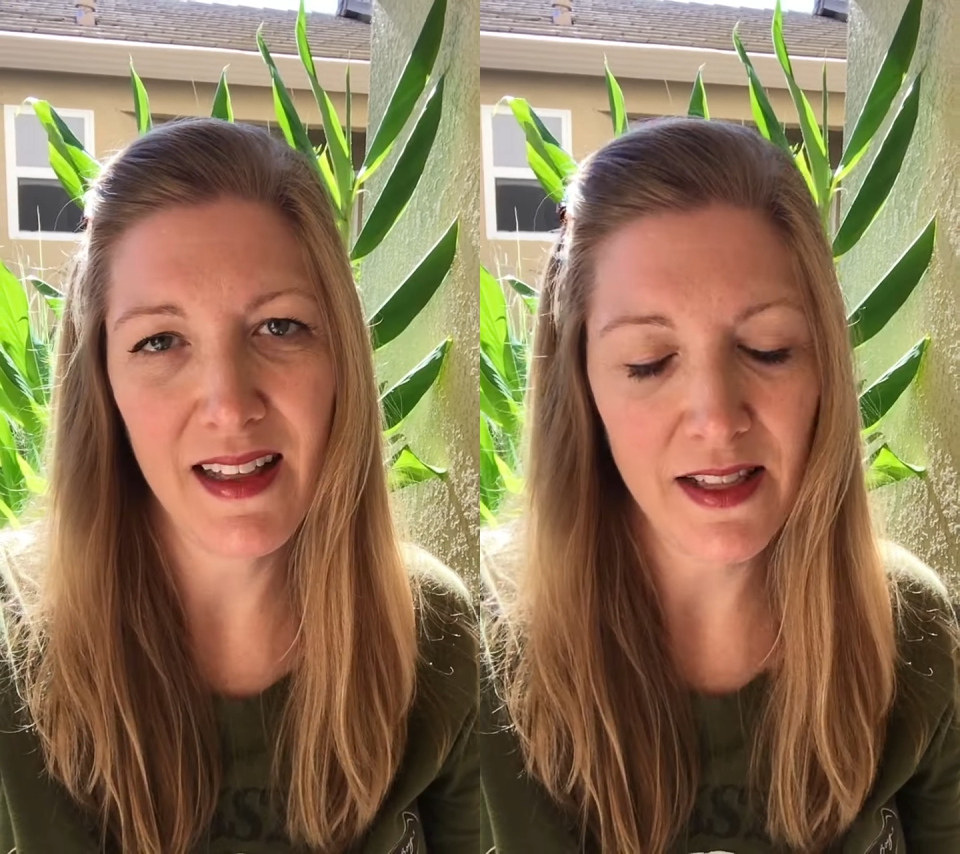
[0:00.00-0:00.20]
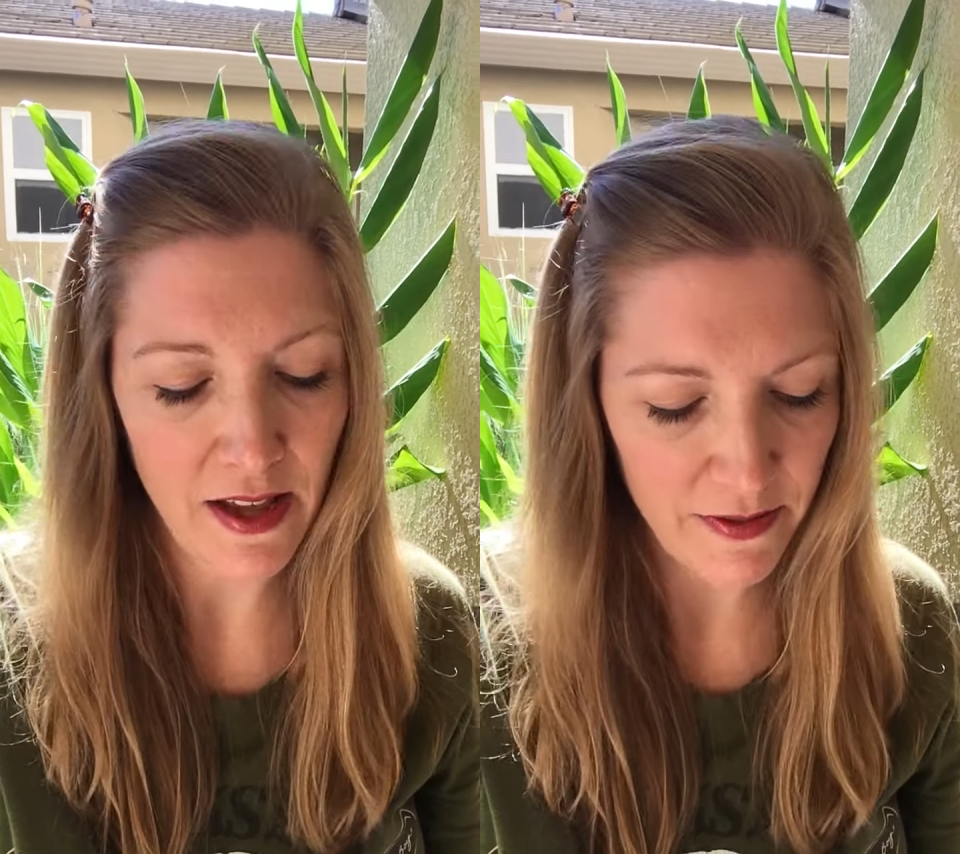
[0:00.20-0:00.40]

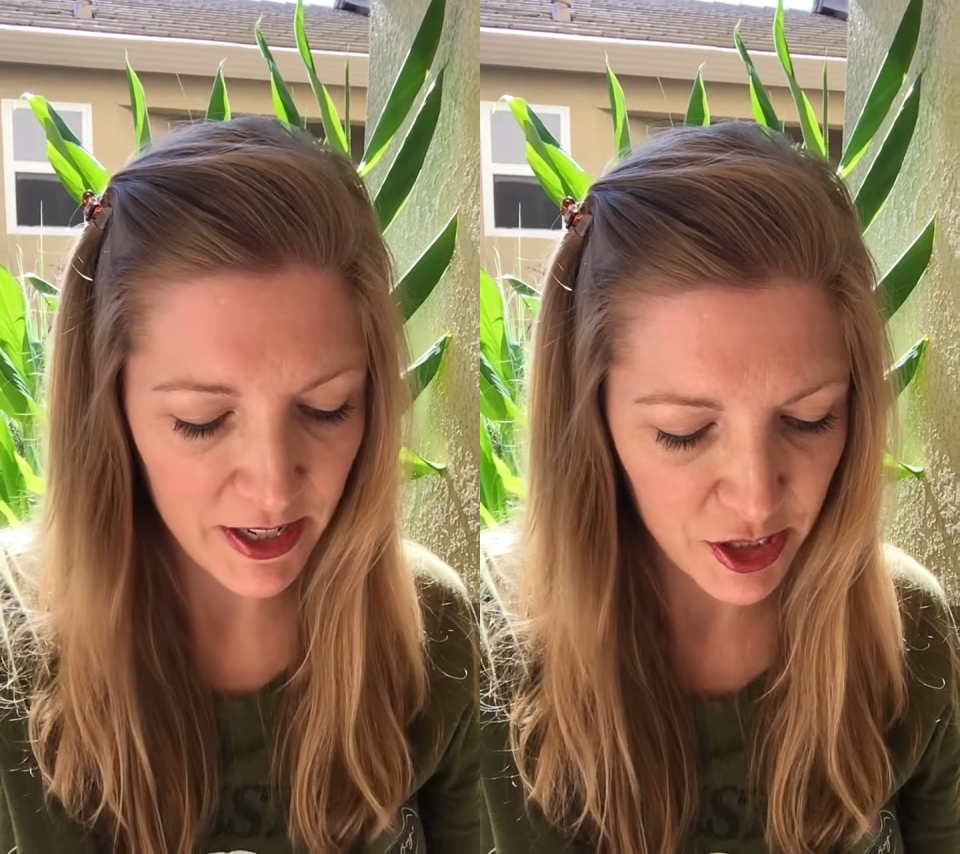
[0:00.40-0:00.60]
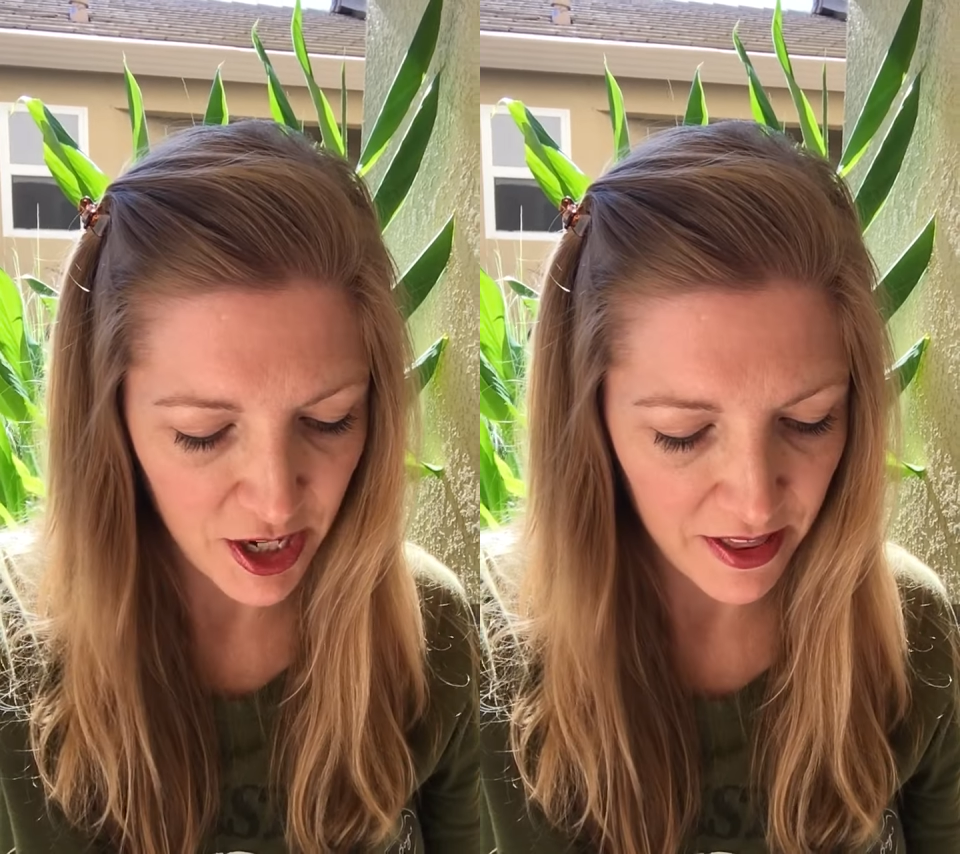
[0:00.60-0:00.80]
love
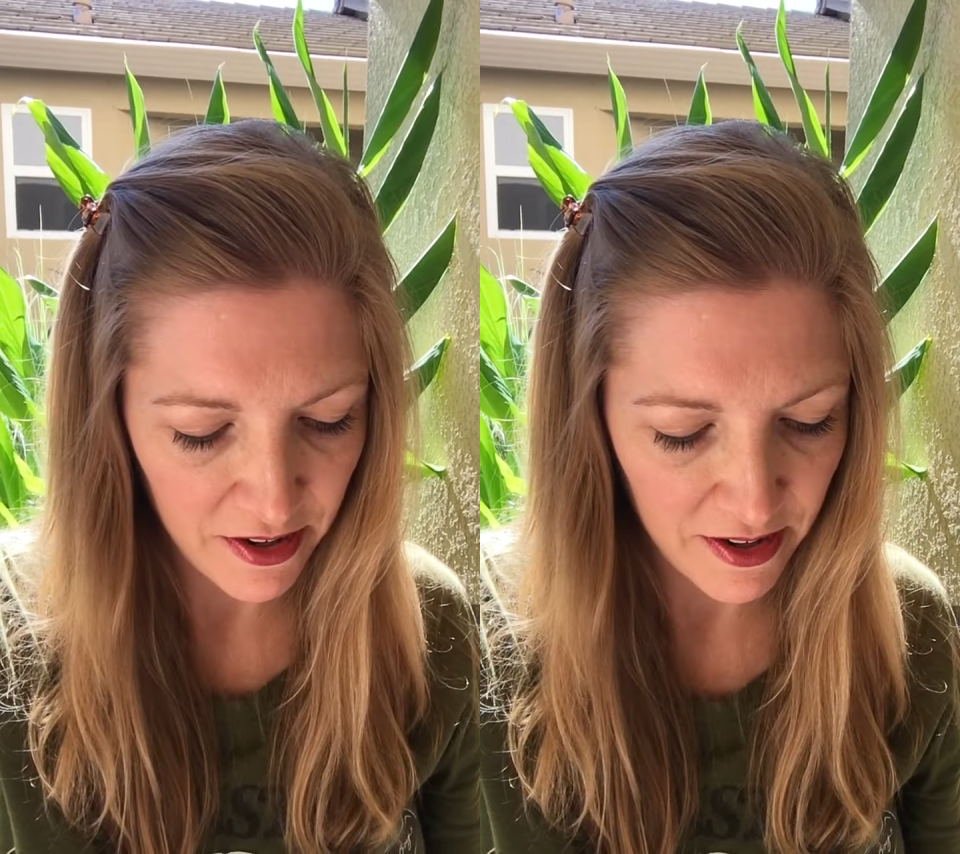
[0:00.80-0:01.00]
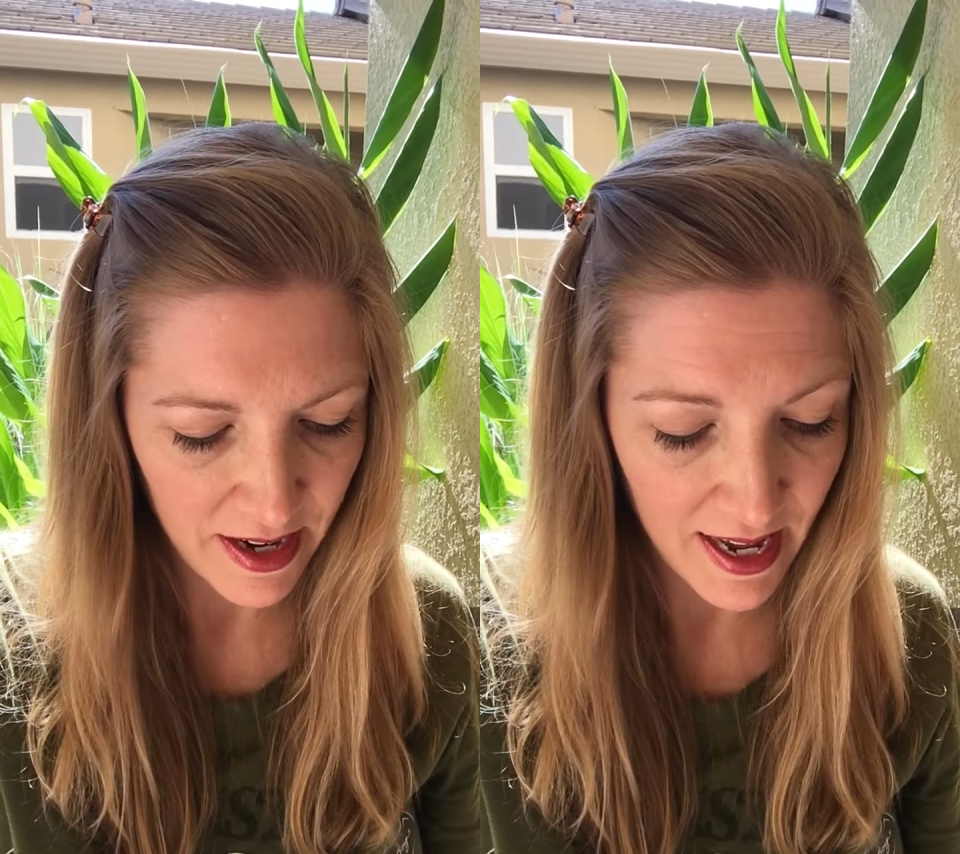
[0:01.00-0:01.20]
each
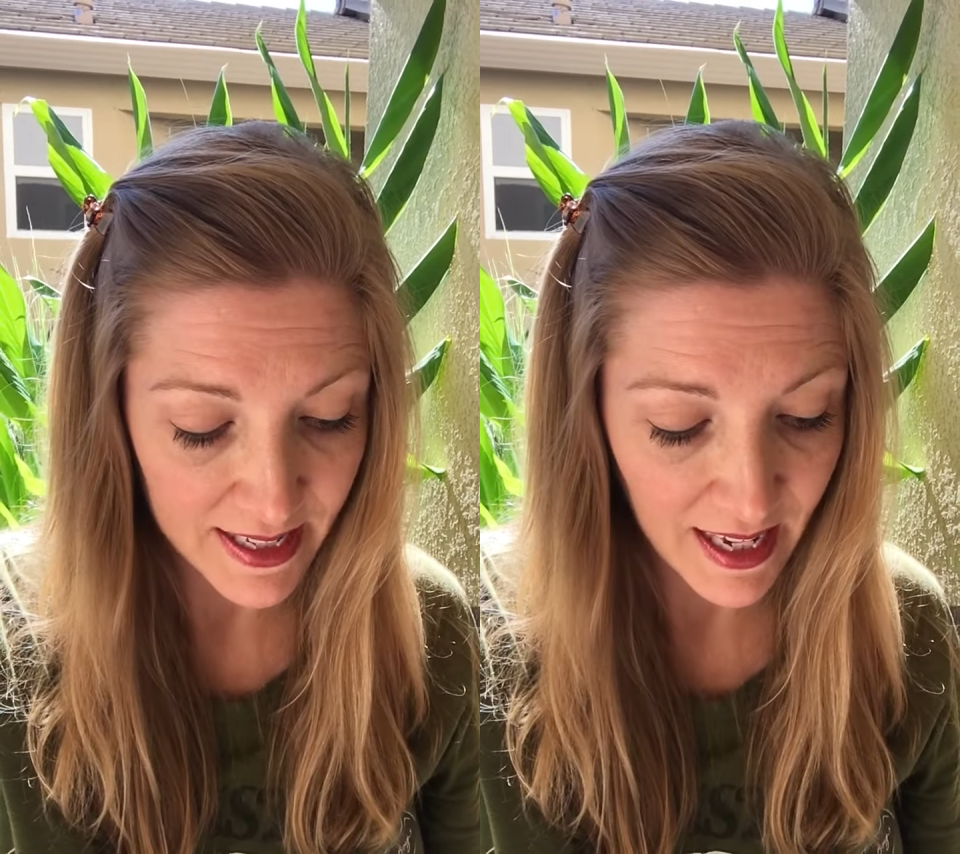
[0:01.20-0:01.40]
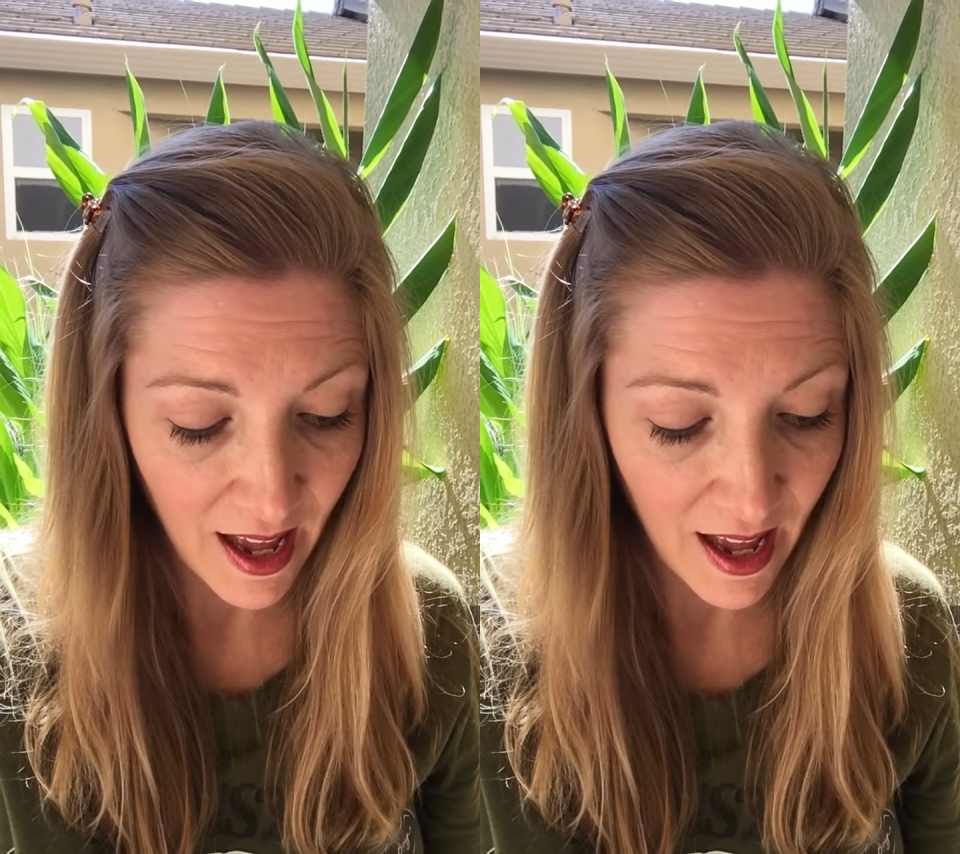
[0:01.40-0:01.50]
other as